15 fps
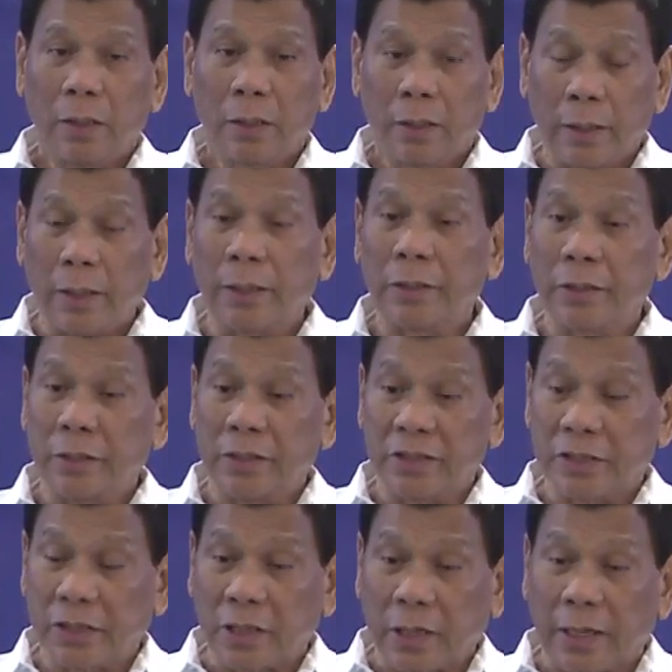then
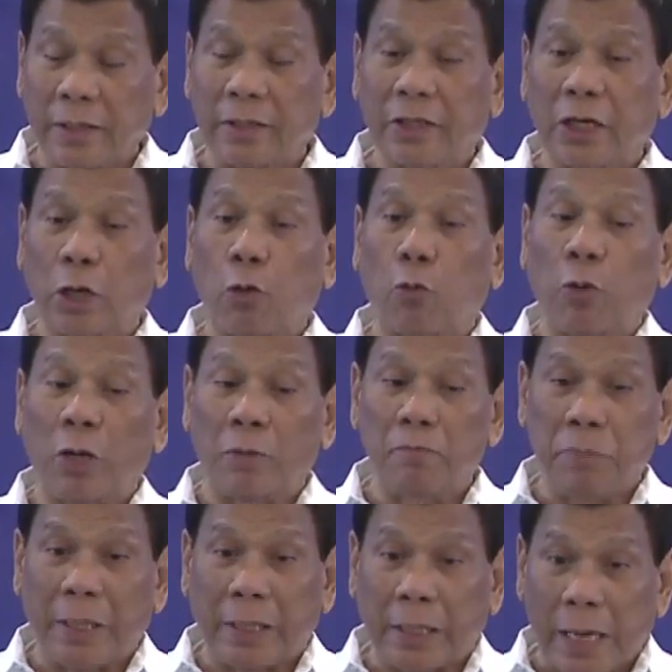this country will
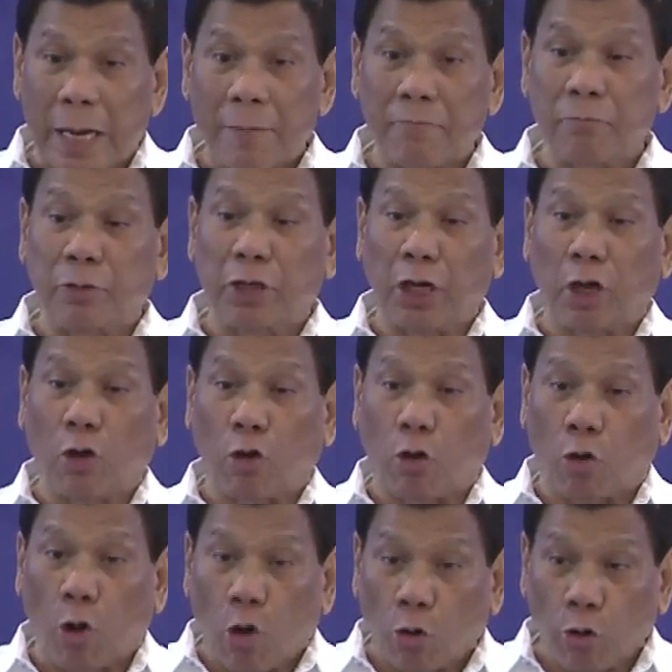become the
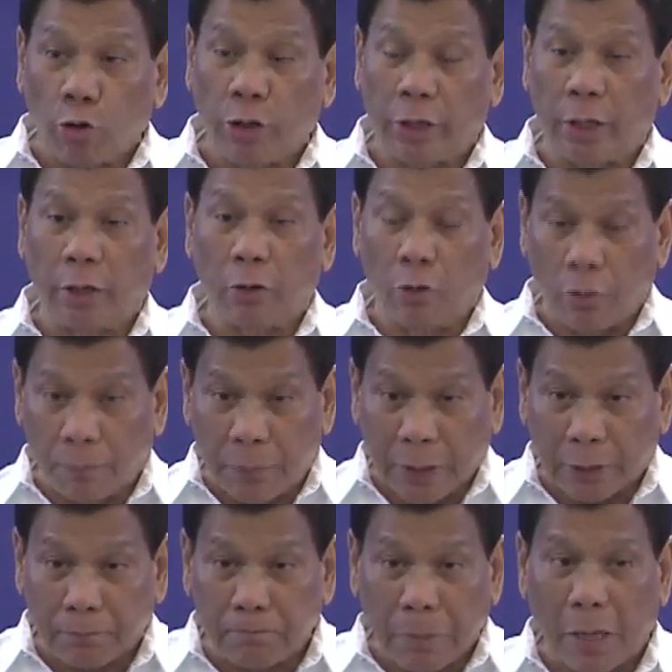colony of
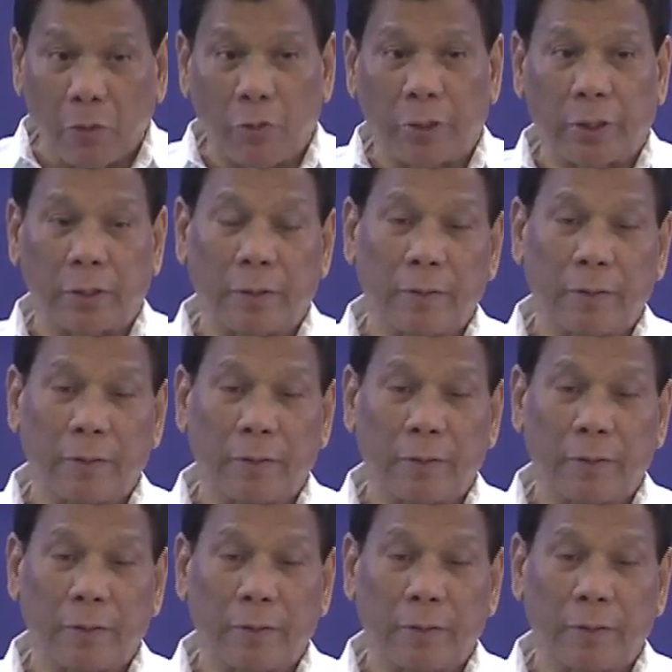that power.